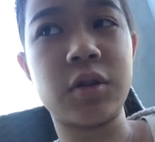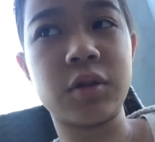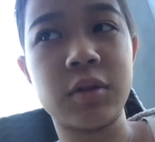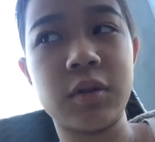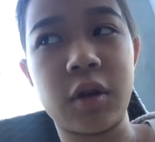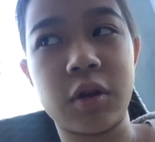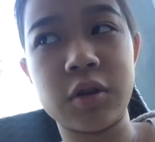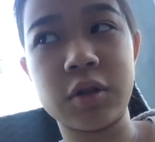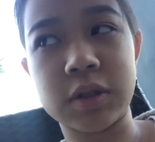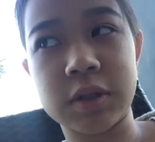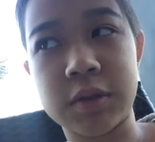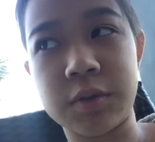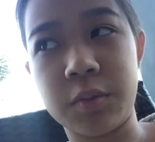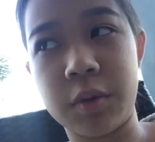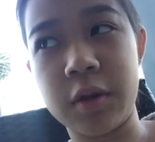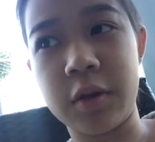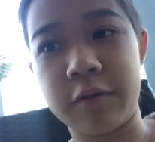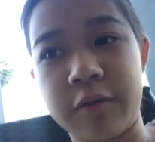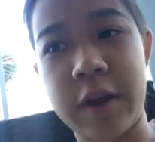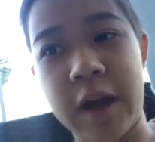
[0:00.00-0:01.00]
not just
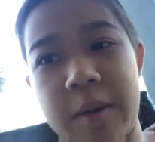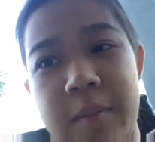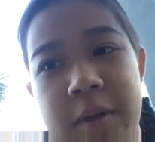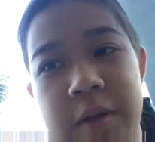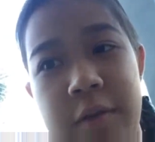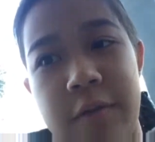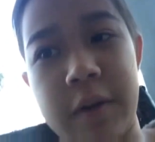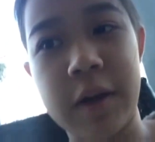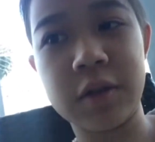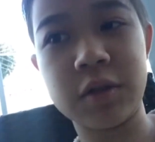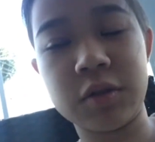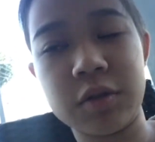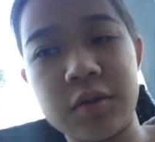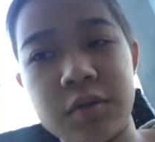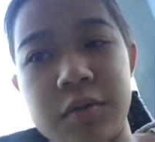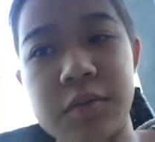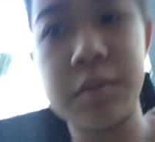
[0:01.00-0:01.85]
what your family fed you.